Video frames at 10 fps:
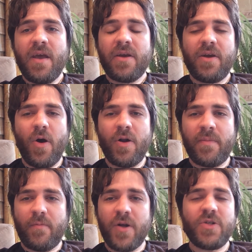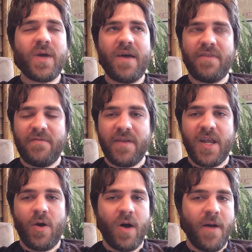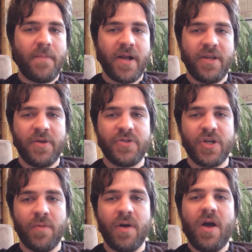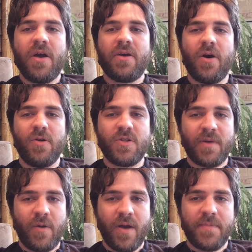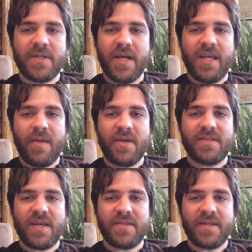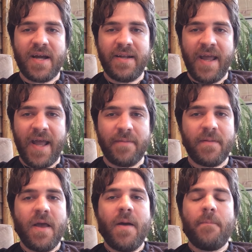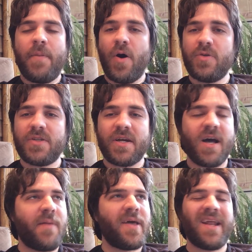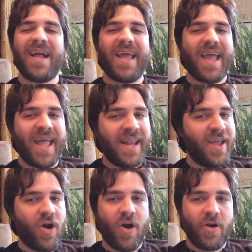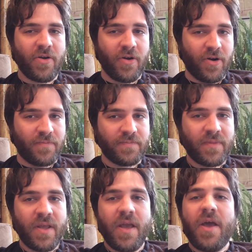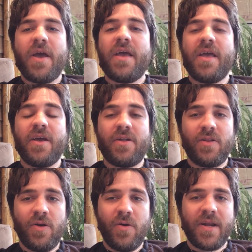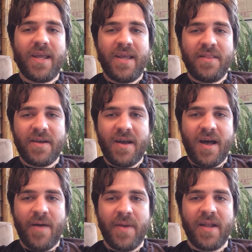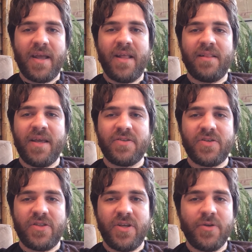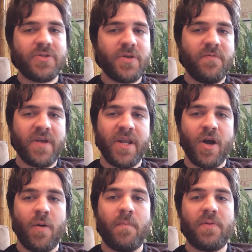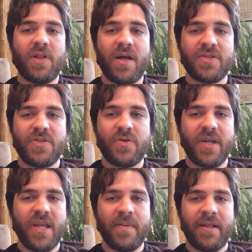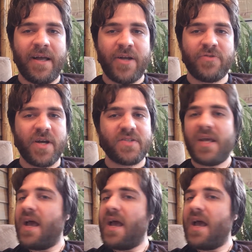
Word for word: Go to once you have that video up on YouTube, go to my website gamexcess.net, Post a comment on any article Include in the comment a link to the YouTube video plus your email address.